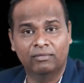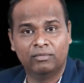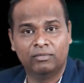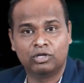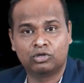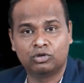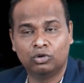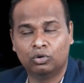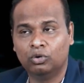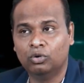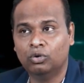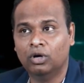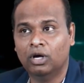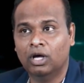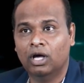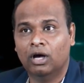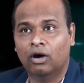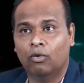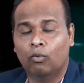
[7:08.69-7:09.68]
So
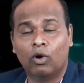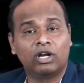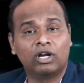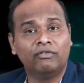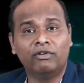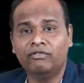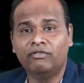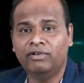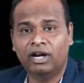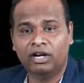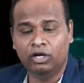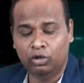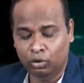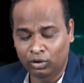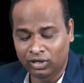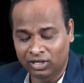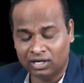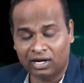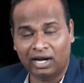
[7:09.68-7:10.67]
whatever we are
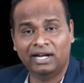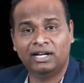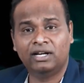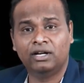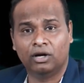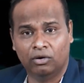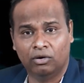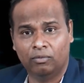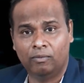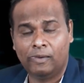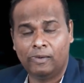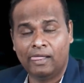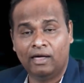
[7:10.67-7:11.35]
doing right now,